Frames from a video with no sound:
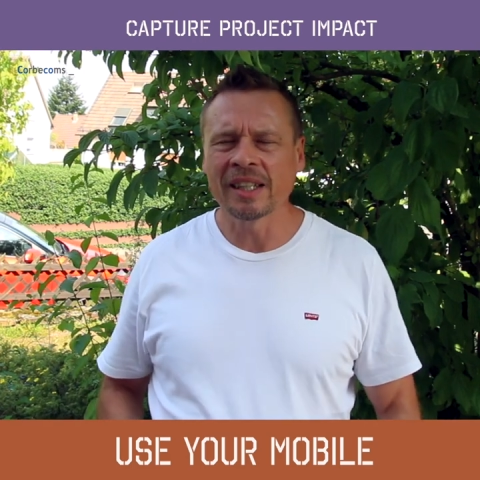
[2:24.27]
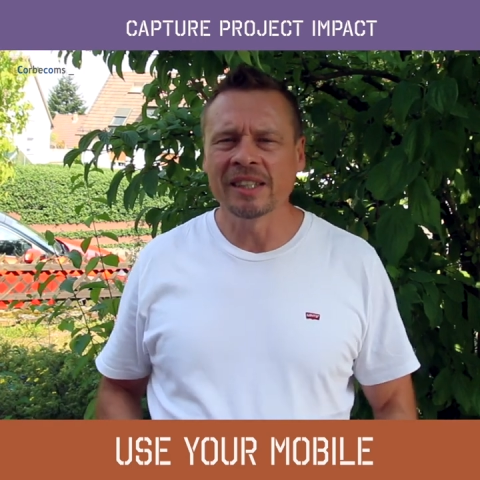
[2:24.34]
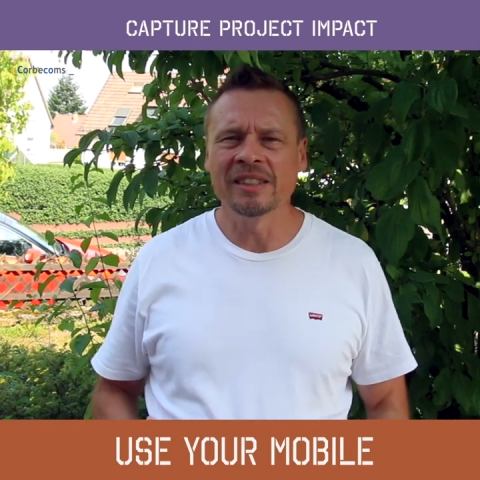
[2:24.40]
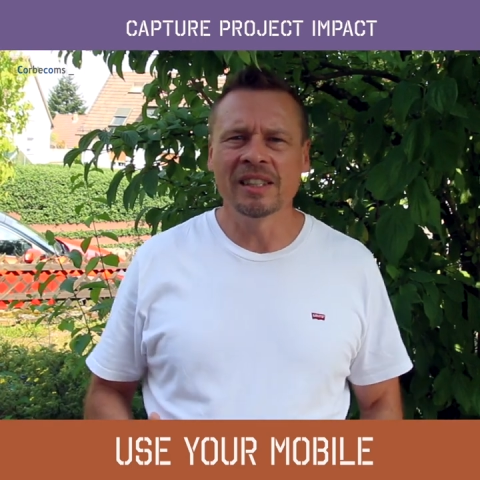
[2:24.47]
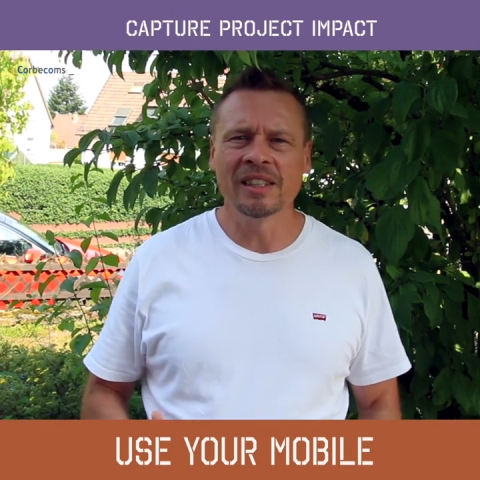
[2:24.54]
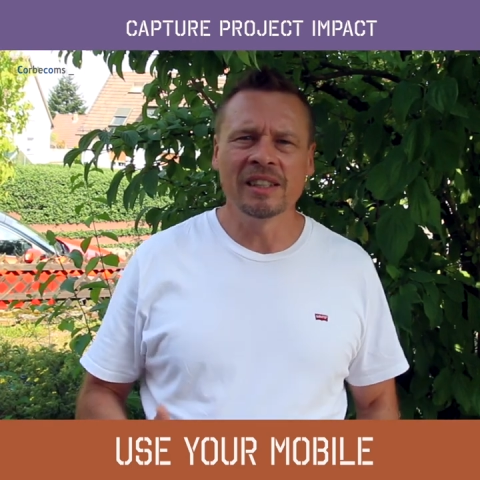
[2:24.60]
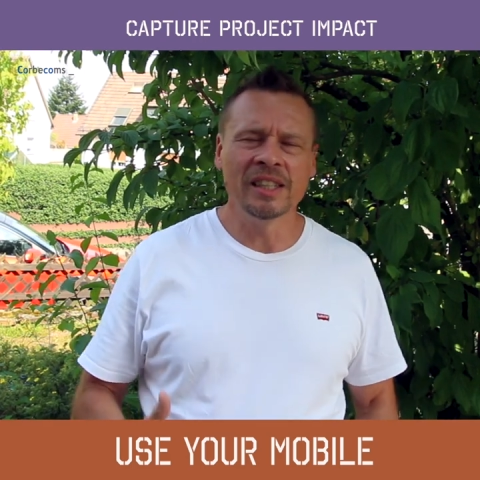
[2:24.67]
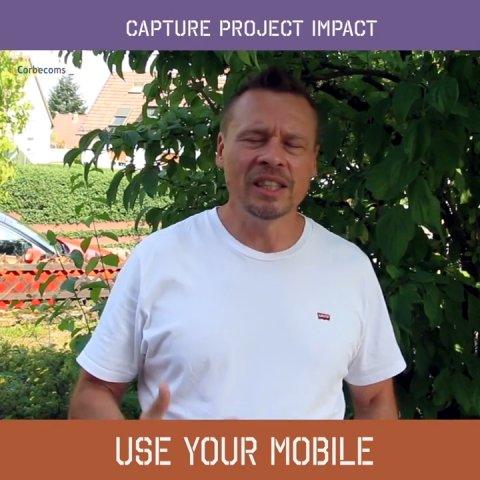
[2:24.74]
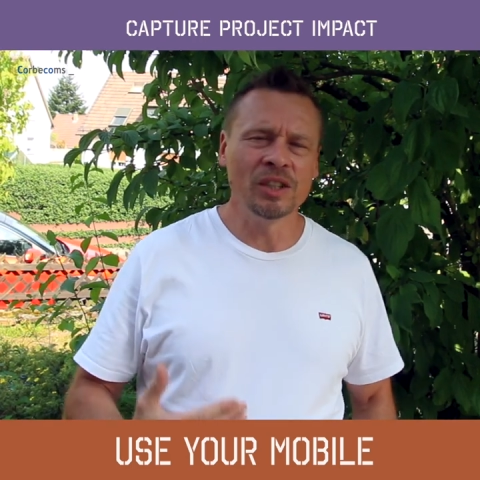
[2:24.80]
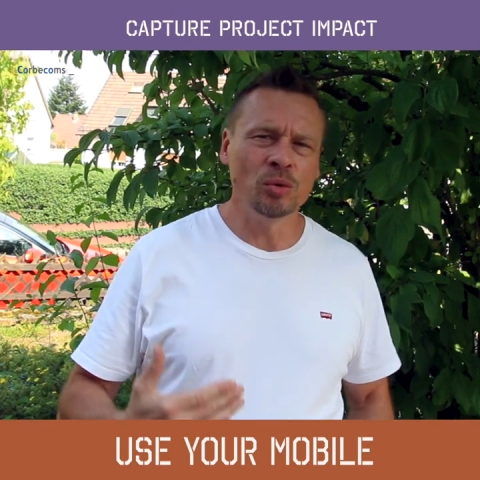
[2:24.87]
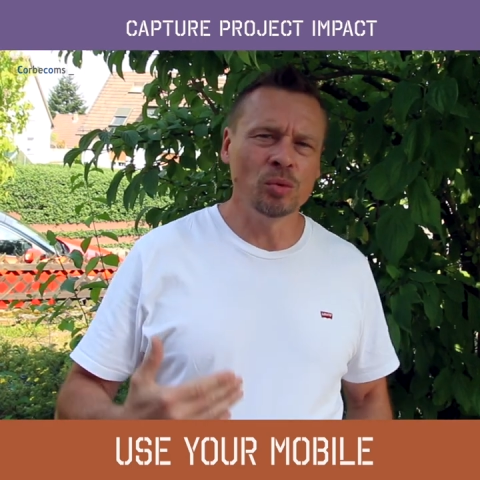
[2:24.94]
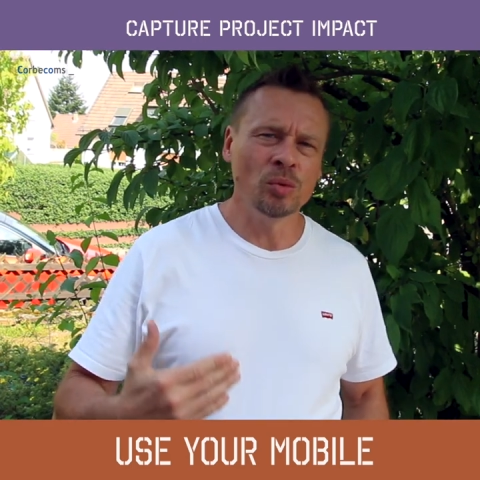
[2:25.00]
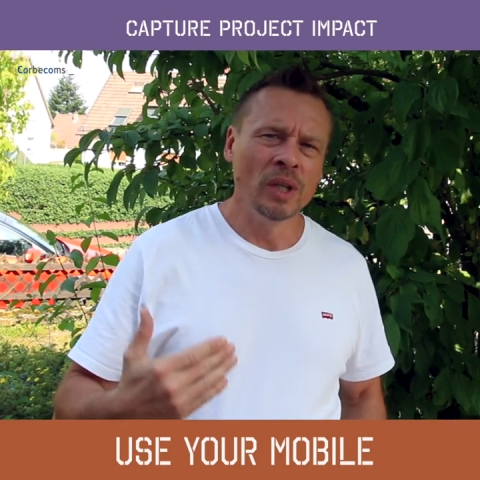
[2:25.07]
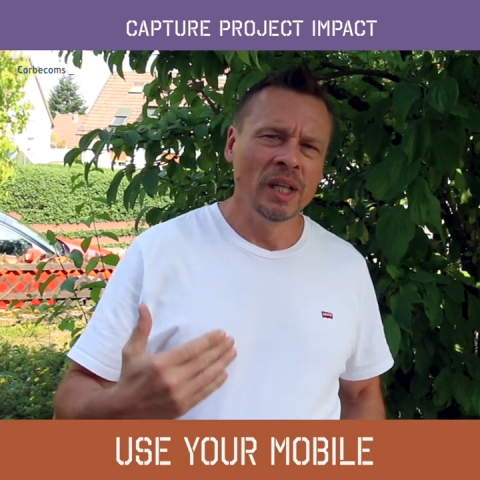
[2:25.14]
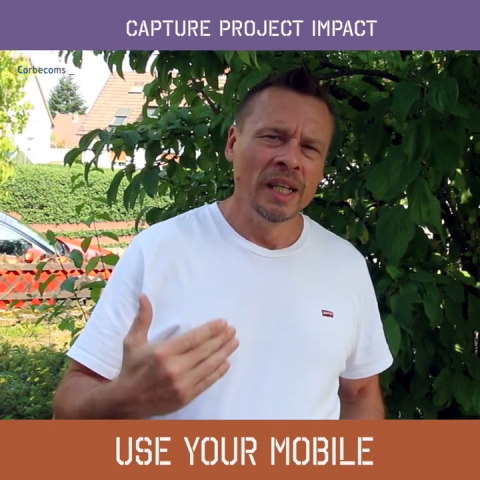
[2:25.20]
Ideally,
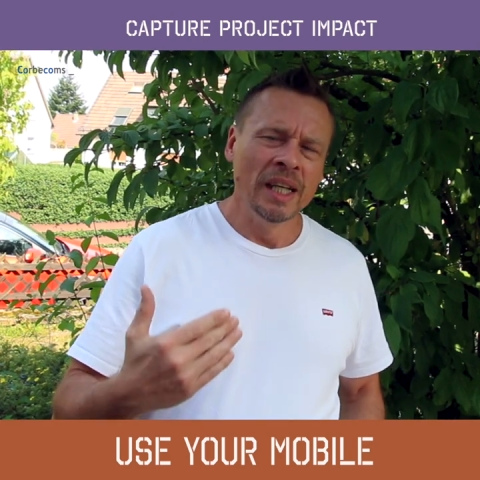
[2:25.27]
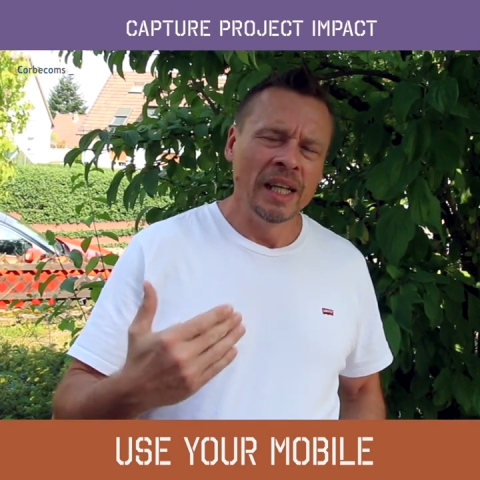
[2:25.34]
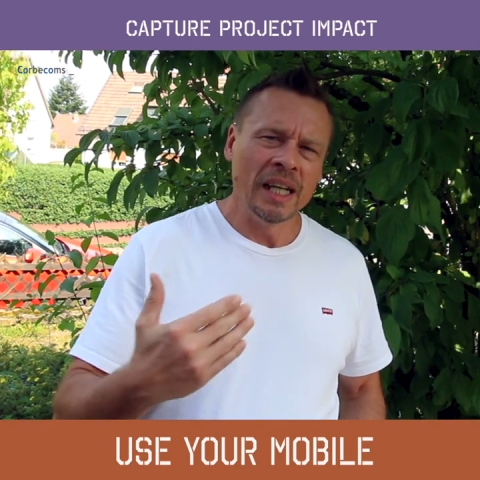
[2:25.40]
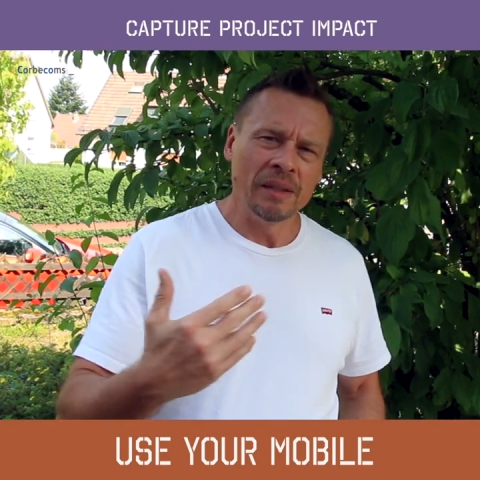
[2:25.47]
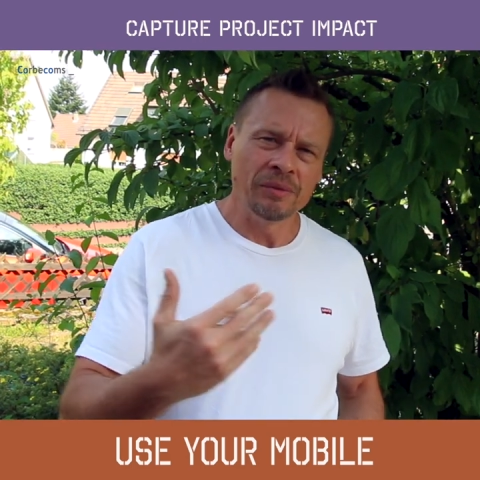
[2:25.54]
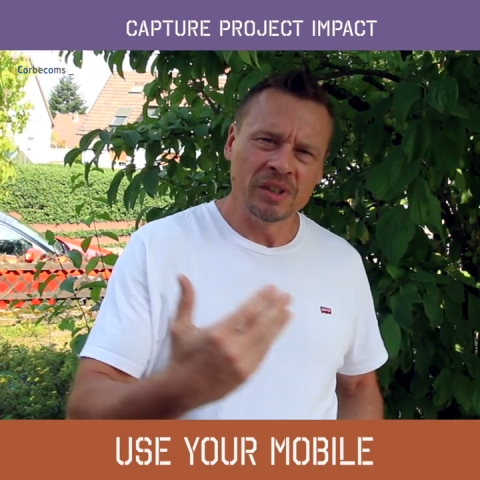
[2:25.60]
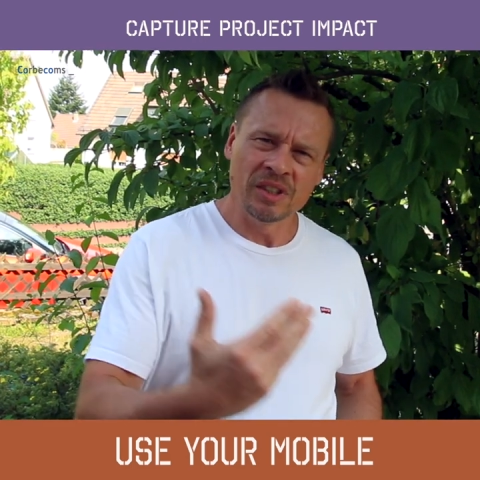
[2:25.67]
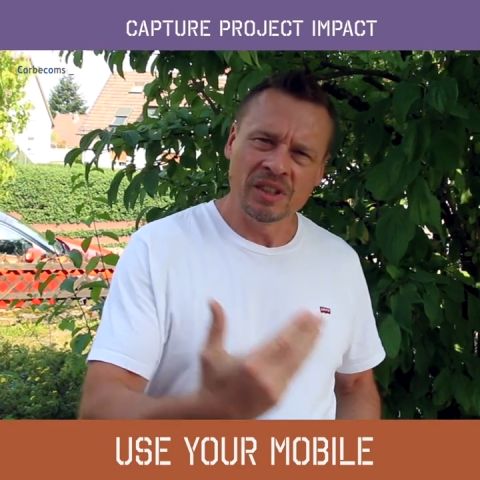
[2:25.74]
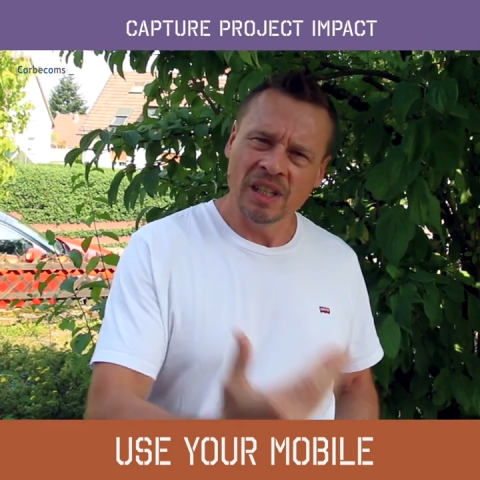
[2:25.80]
you have the